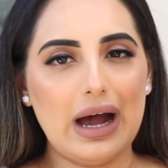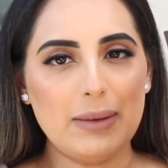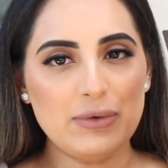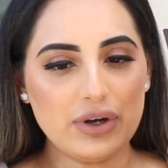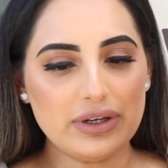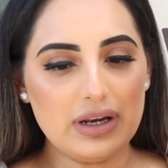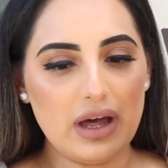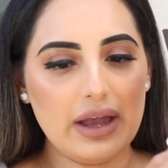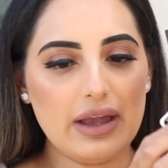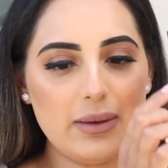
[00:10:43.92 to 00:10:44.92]
I'm not gonna
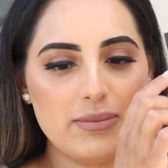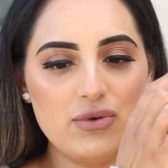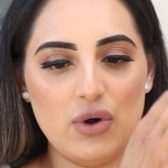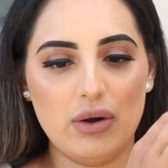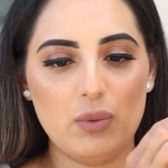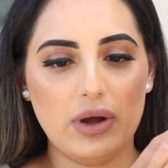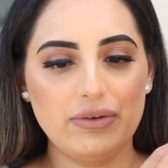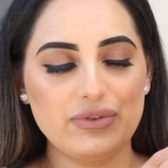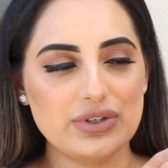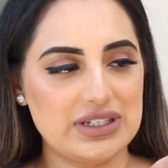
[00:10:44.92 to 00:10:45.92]
lie, I'm not
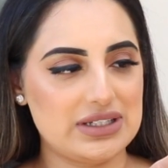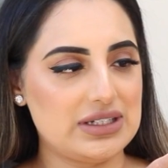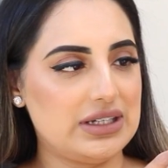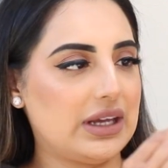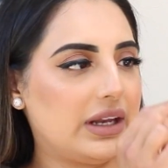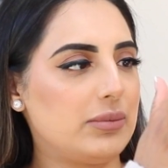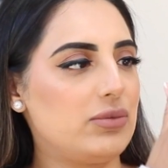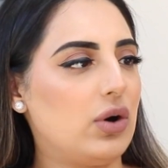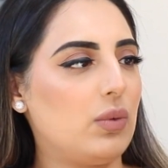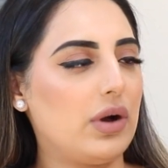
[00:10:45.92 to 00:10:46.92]
one for Disney and
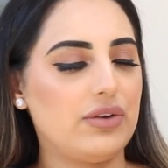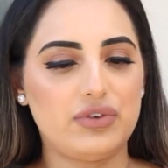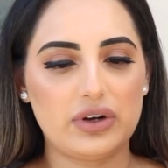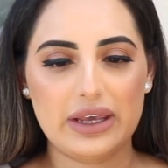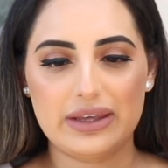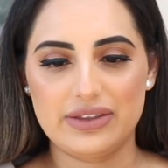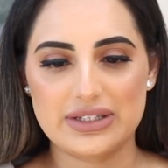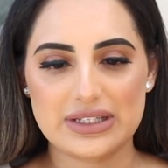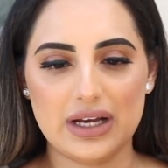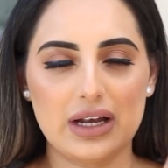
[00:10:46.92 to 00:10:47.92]
I'm not one for like
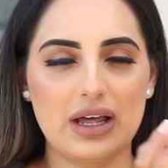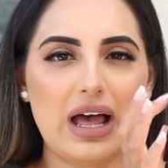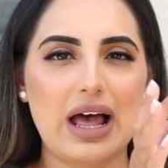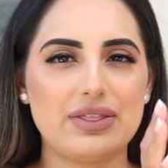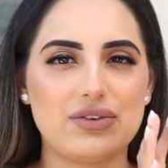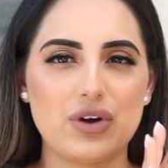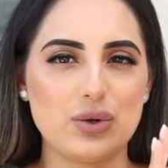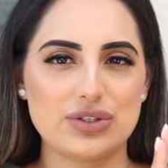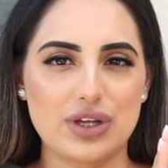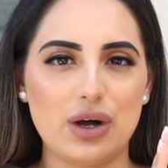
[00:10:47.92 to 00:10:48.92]
this color and the
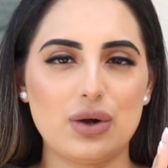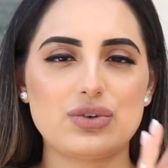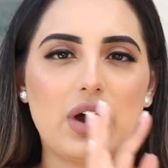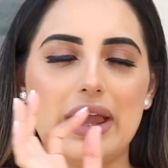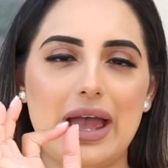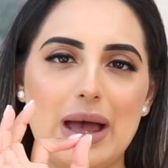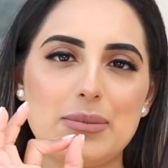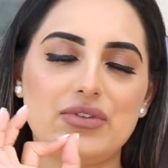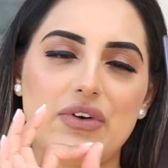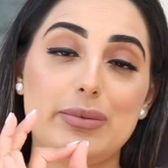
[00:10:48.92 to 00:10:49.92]
rose gold. I
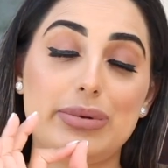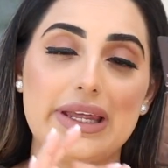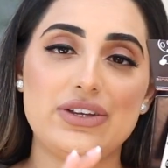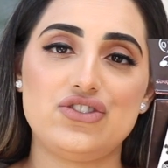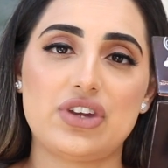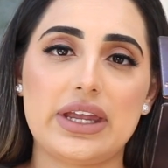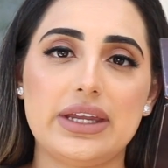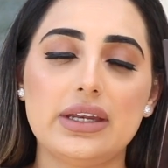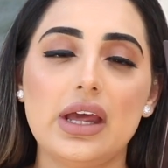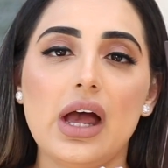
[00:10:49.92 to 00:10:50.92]
am a very plain
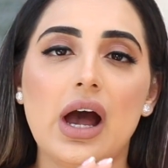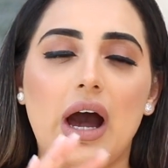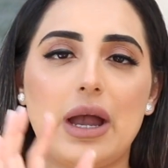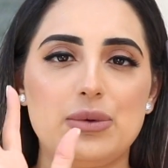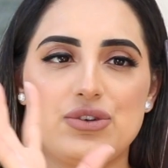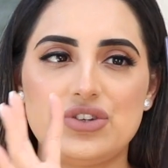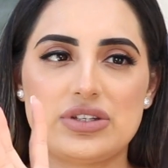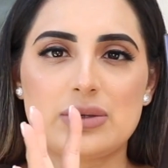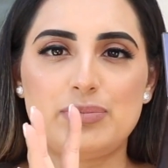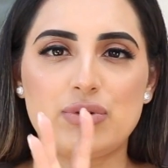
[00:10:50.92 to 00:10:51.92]
Jane. I would
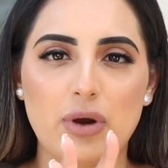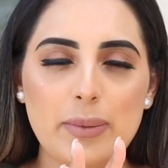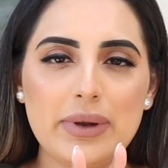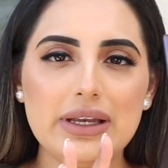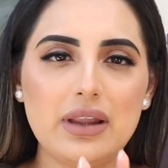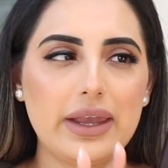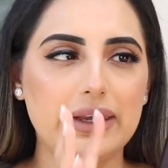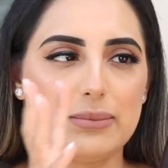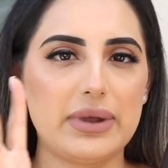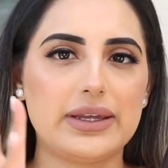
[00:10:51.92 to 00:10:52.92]
just probably
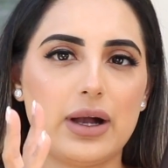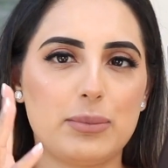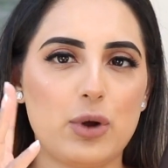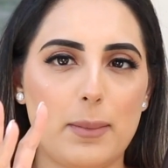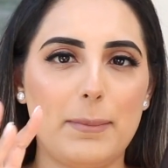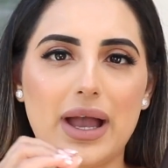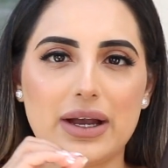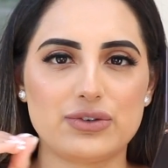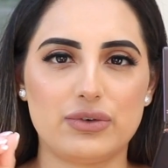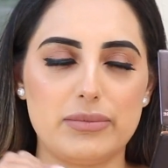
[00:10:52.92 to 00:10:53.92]
like a makeup
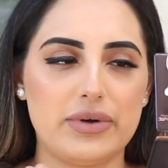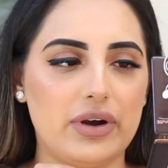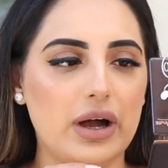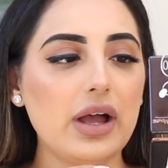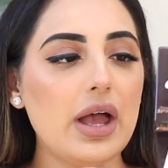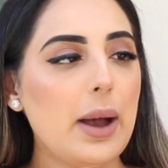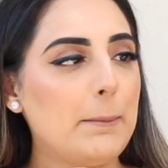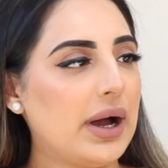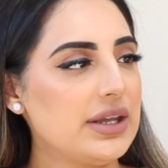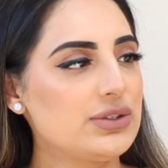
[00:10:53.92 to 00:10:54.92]
compact or a mirror.
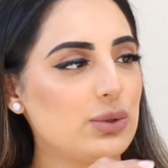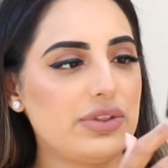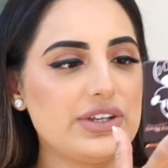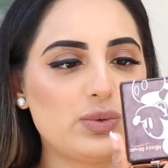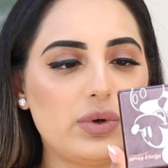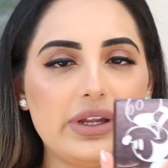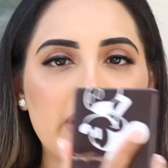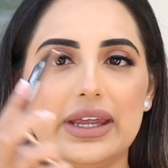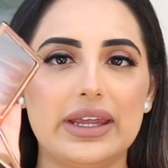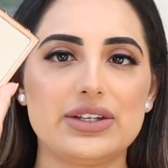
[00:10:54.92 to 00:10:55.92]
But I saw this one
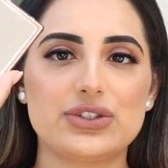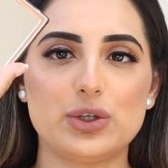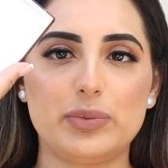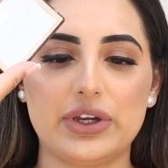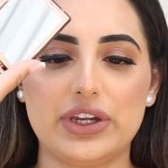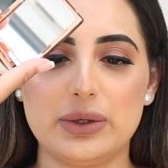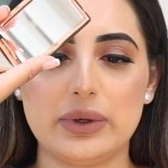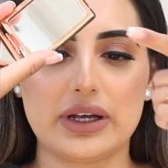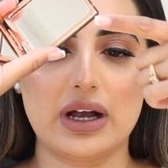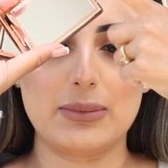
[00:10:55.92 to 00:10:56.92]
here, it's super cute.
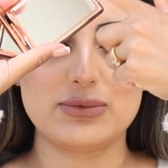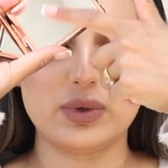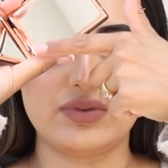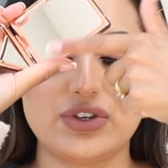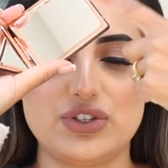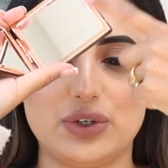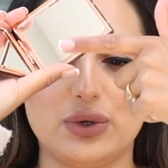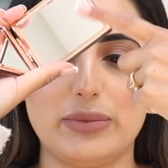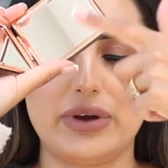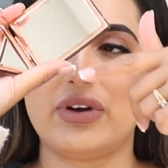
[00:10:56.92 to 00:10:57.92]
It comes with the
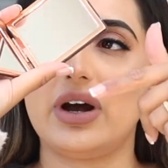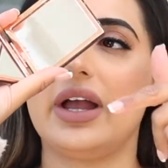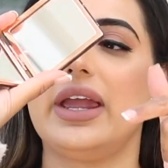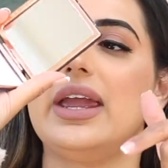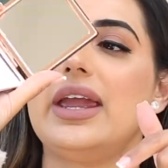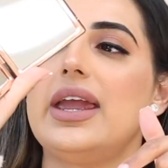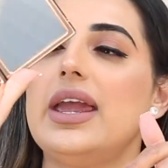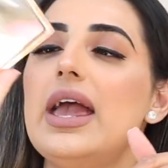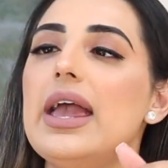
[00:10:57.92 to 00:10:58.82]
dual mirror here.